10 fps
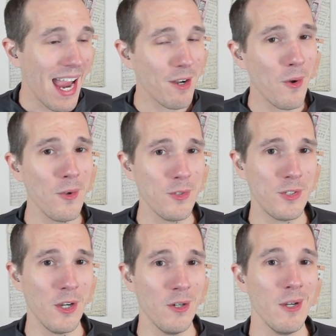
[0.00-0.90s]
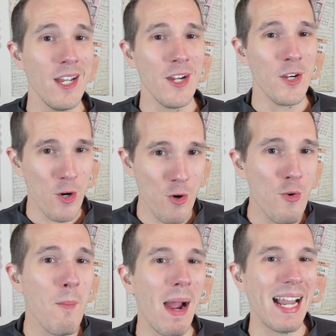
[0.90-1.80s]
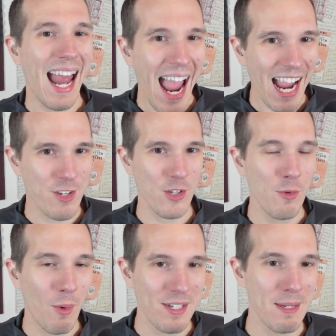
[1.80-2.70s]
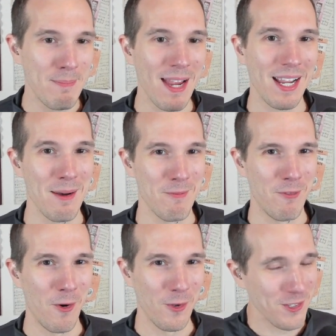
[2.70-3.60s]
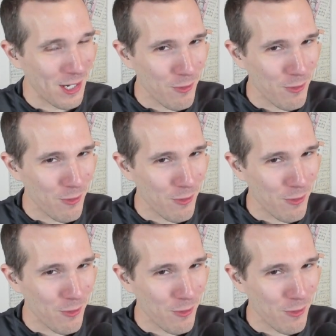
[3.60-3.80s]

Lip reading: And also, who might actually want to pick up Foles,